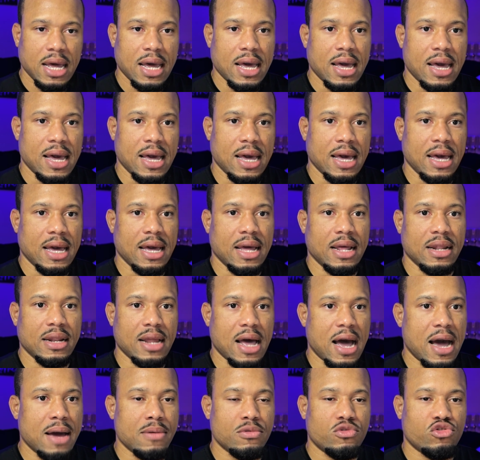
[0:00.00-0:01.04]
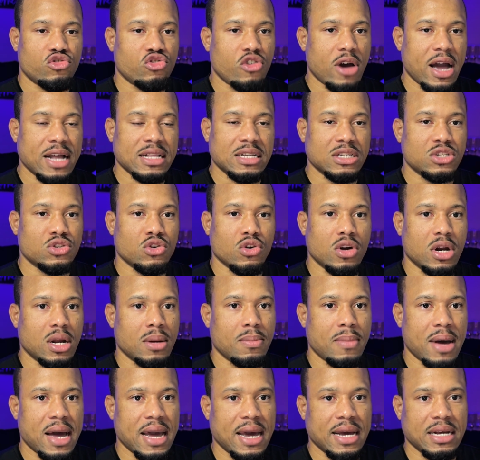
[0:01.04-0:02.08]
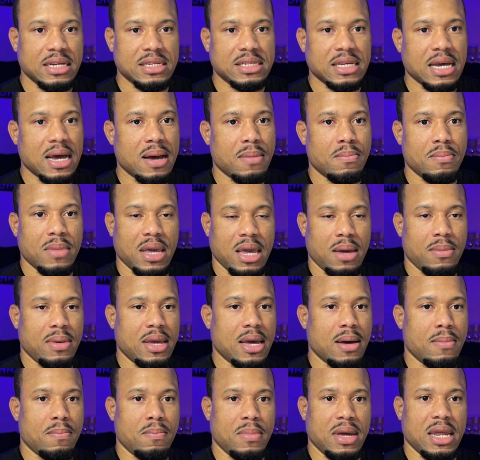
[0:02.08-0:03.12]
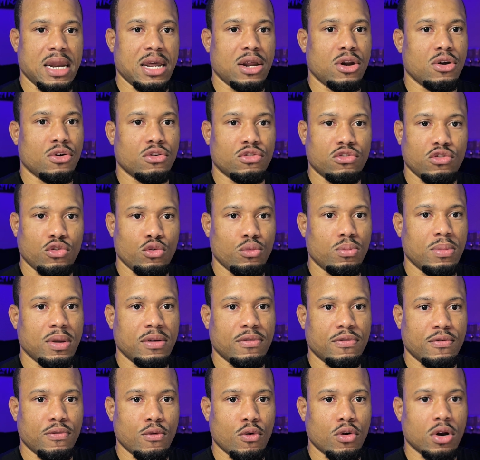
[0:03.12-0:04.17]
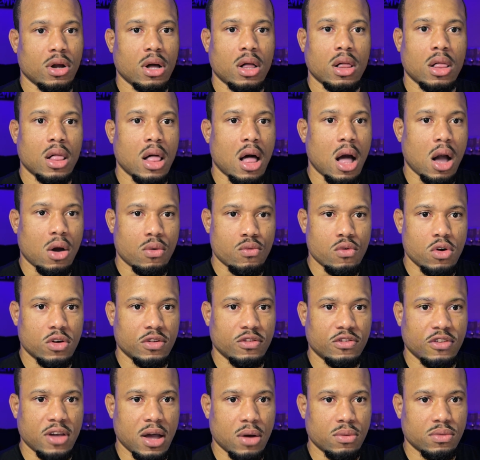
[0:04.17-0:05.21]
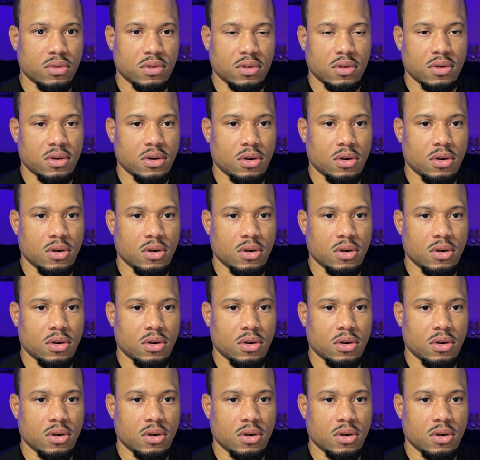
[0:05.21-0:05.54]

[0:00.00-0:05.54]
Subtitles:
And I try to turn in my exam maybe a minute or two before the clock runs out,